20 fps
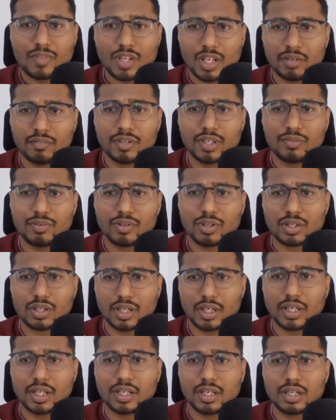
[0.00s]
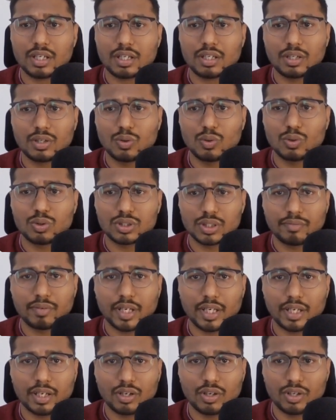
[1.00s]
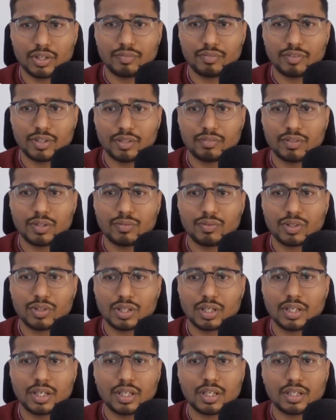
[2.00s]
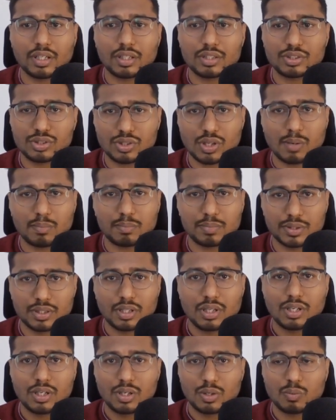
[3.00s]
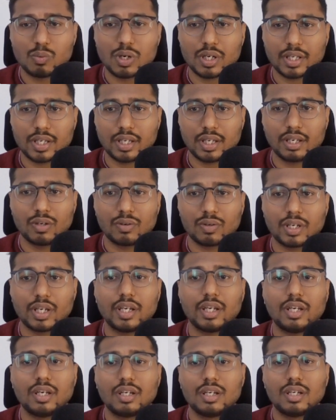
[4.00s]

even if your container goes away, or even if your container stops working, okay,